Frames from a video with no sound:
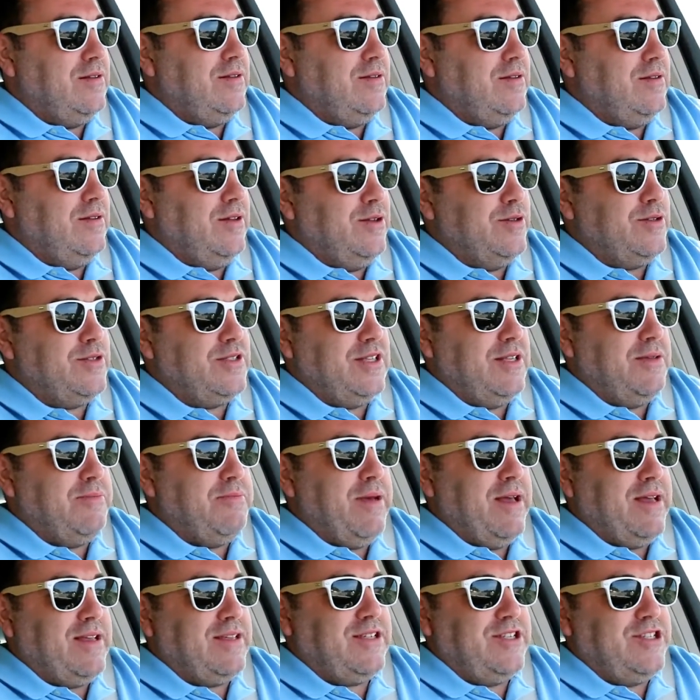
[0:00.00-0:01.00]
loosely
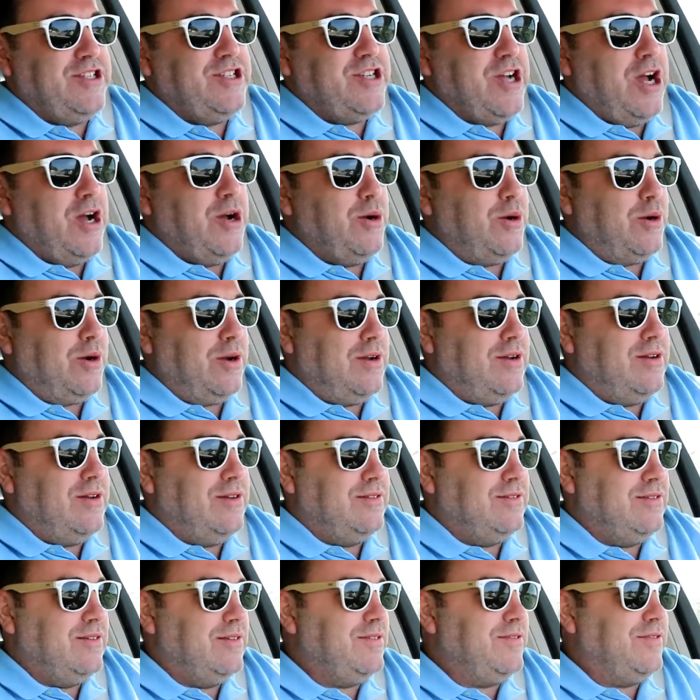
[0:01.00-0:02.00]
based joke
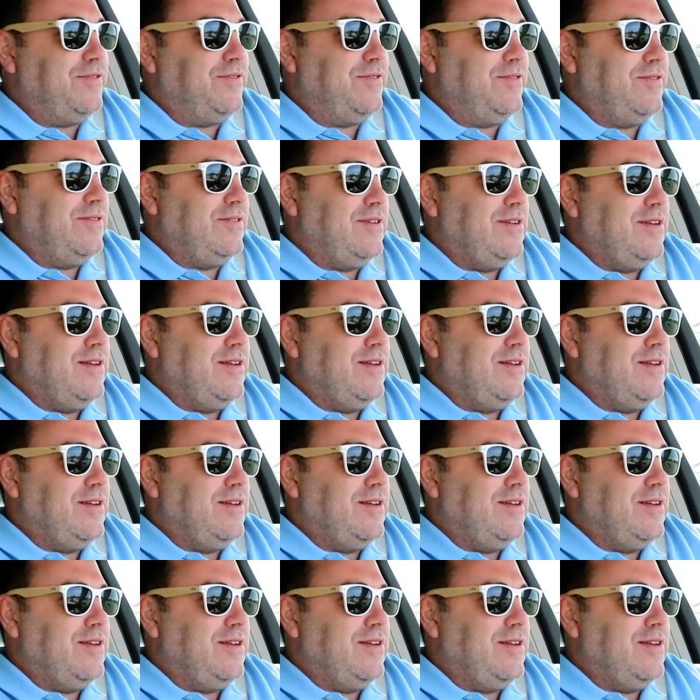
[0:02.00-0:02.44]
of